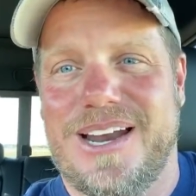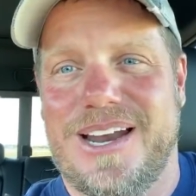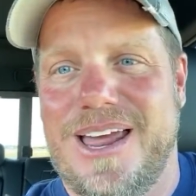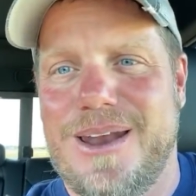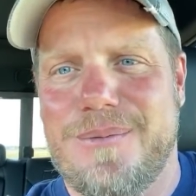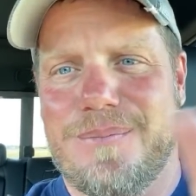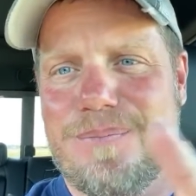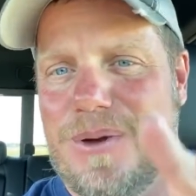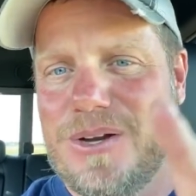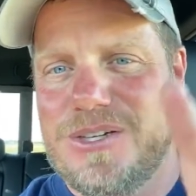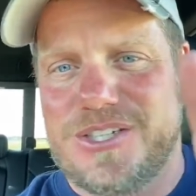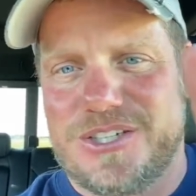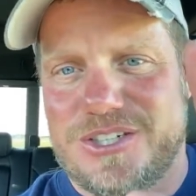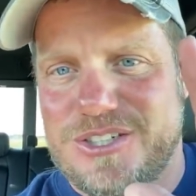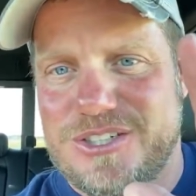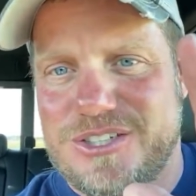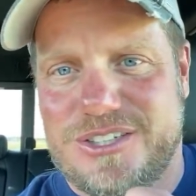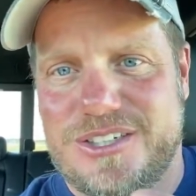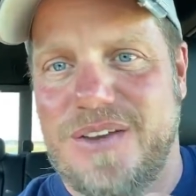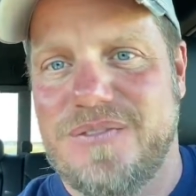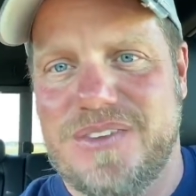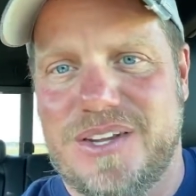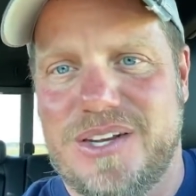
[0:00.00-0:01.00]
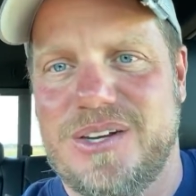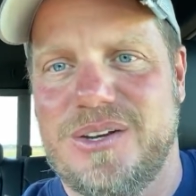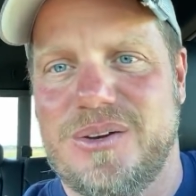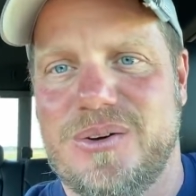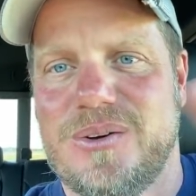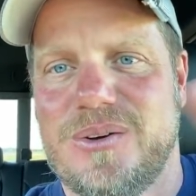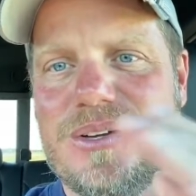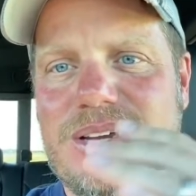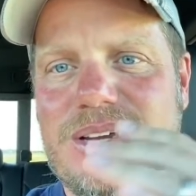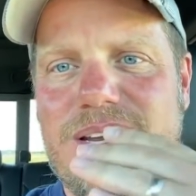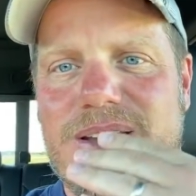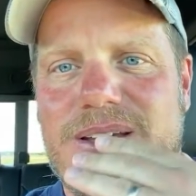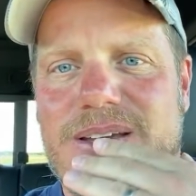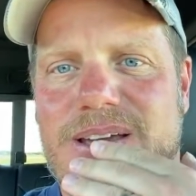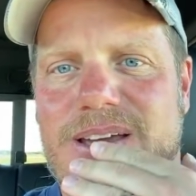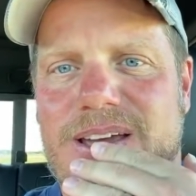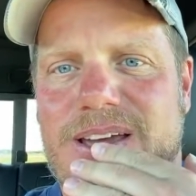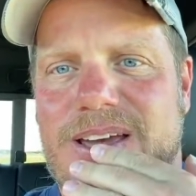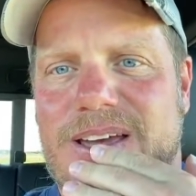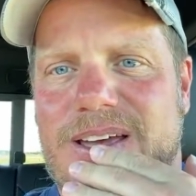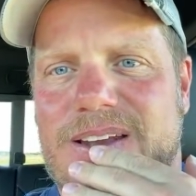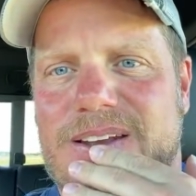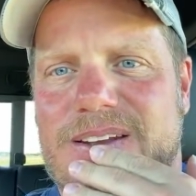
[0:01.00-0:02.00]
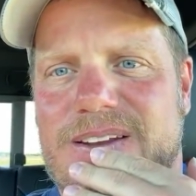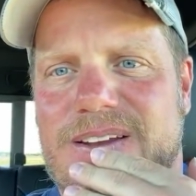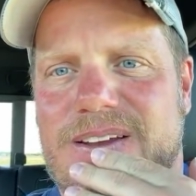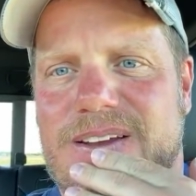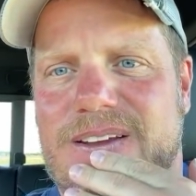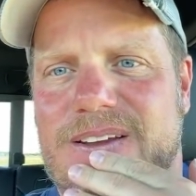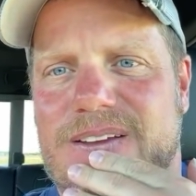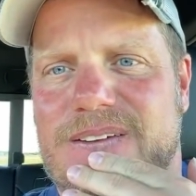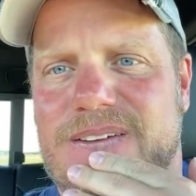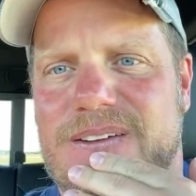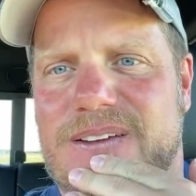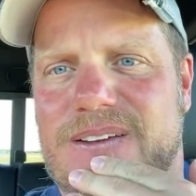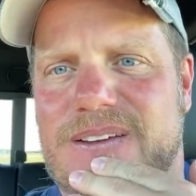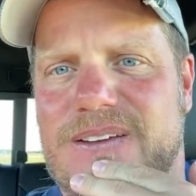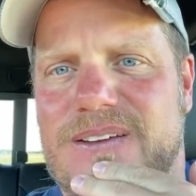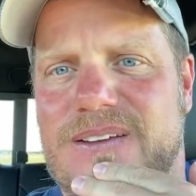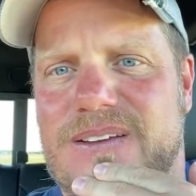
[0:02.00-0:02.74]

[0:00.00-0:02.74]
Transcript: I had a bunch of stuff to do, and uh,